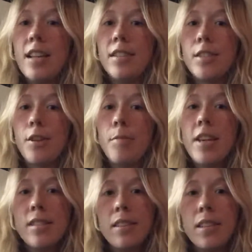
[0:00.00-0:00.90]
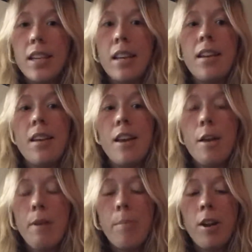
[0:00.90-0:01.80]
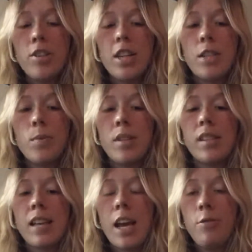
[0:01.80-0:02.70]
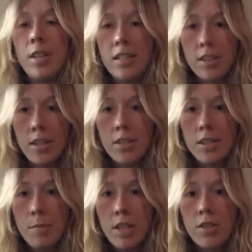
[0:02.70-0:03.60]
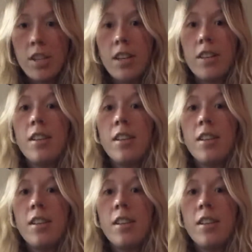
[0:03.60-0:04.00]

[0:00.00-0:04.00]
And so basically, my project was I researched dementia,